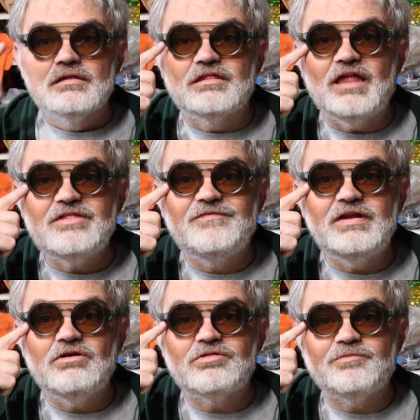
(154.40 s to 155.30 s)
Today's
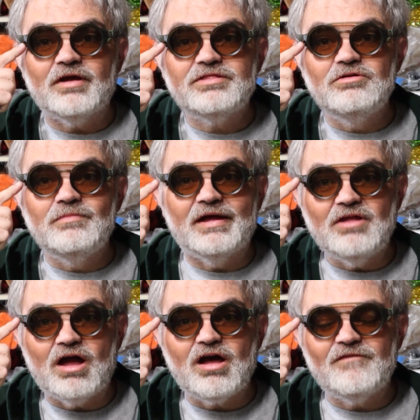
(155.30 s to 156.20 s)
video is brought to you by
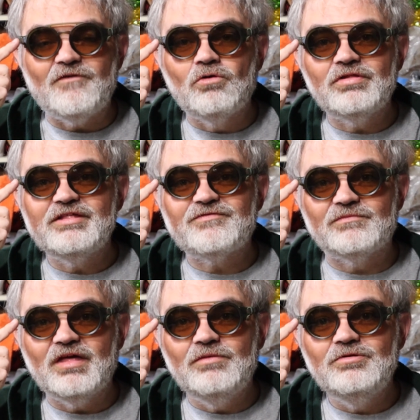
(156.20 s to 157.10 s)
Knockoff Oakleys
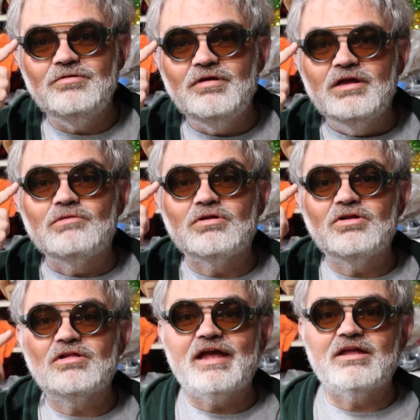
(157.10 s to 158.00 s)
from Temu. You want to
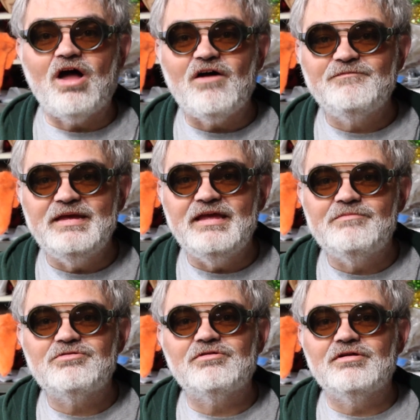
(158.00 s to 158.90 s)
look like an offbeat
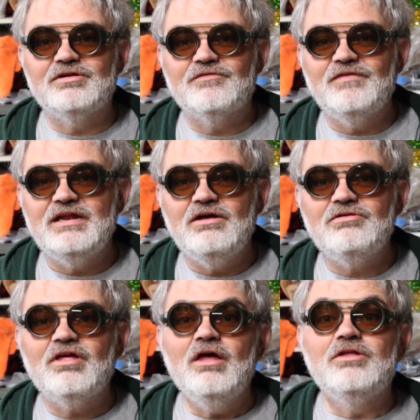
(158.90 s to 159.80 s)
hipster in your
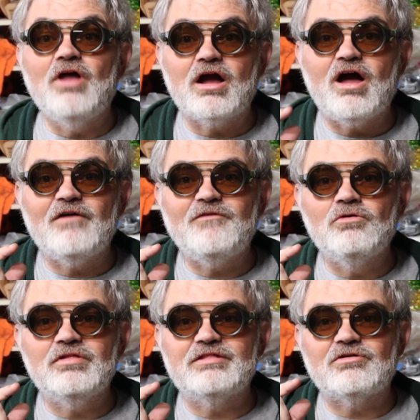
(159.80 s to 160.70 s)
videos? Knockoff
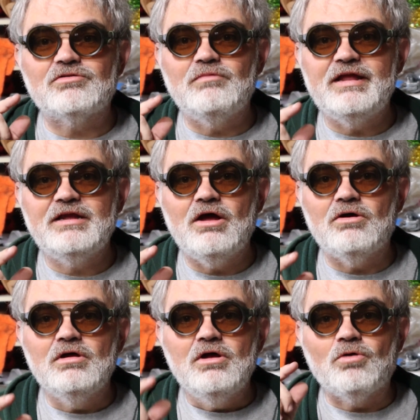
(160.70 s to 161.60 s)
Oakleys are the way to
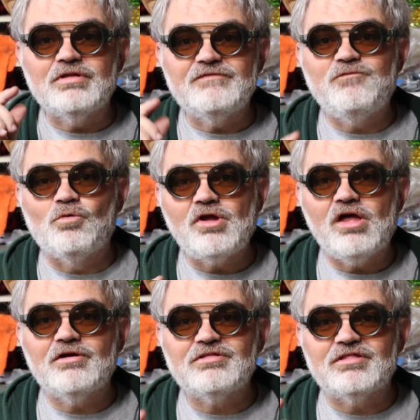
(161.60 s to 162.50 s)
go. Only
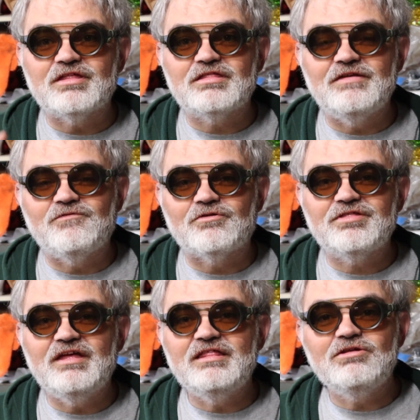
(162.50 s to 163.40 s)

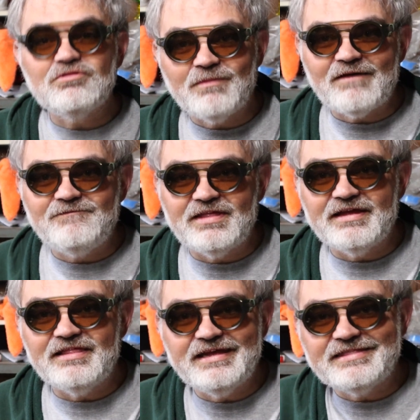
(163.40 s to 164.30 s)
$4.64. Use my
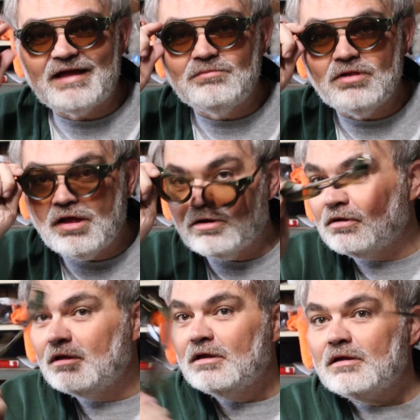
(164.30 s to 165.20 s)
affiliate link down
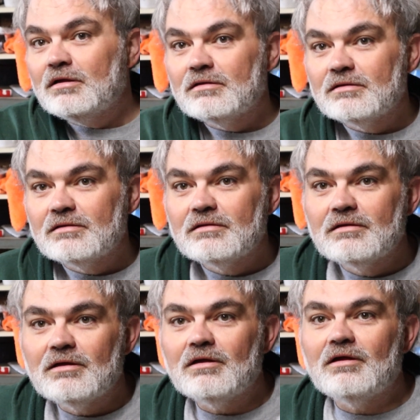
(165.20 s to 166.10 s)
below.
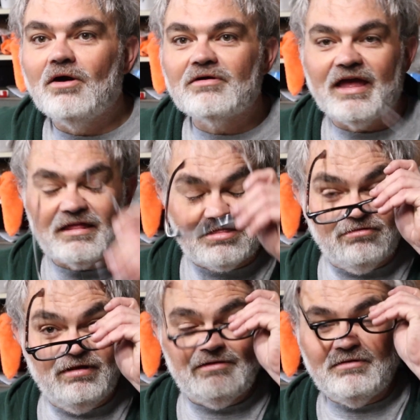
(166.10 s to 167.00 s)
Okay,
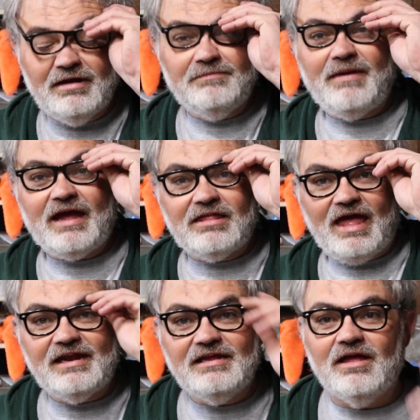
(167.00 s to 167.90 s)
so anyway, back
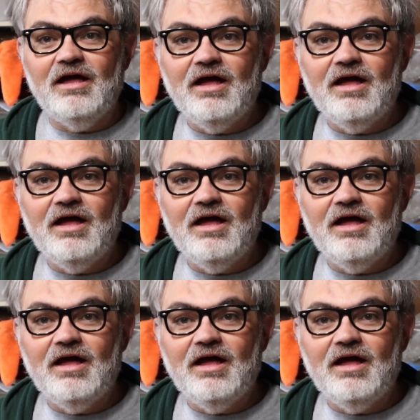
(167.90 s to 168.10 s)
at it.